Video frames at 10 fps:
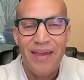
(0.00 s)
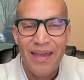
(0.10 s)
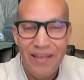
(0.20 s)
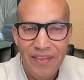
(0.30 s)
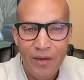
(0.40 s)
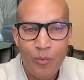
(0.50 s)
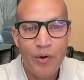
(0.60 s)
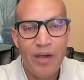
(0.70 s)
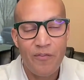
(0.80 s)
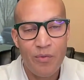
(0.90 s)
They will
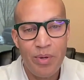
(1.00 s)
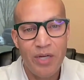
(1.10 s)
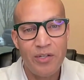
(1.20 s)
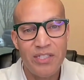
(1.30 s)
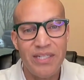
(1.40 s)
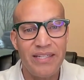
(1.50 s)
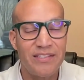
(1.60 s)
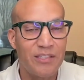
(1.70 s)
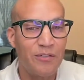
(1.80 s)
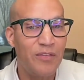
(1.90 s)
have a better chance
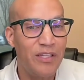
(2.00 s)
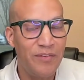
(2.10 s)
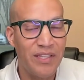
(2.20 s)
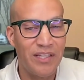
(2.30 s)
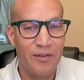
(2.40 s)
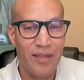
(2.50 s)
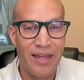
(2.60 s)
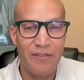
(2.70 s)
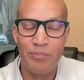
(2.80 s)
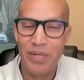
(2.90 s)
of living their life
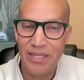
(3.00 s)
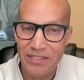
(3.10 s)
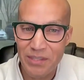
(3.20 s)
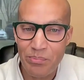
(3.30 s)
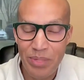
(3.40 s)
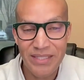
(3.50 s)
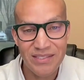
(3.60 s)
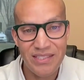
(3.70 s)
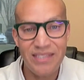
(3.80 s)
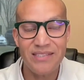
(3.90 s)
because the best
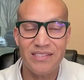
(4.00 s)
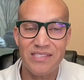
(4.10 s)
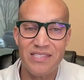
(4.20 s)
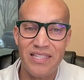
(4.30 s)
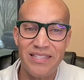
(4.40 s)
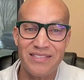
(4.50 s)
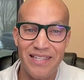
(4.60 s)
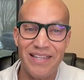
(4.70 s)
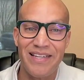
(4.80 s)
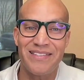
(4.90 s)
test is the test that
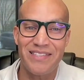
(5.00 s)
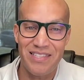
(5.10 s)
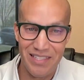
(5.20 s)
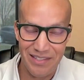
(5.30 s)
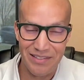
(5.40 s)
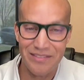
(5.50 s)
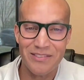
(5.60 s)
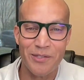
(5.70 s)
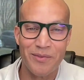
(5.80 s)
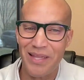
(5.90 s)
gets done. So
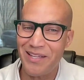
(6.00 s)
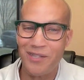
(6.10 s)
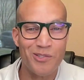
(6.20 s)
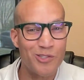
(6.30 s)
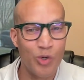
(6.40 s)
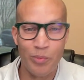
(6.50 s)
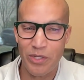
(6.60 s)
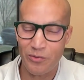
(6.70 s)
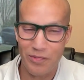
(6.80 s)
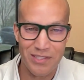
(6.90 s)
thank you so much
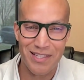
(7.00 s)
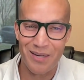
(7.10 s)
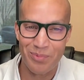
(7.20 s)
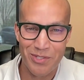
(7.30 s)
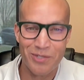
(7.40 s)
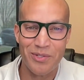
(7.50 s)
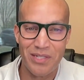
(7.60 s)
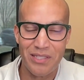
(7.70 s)
for this opportunity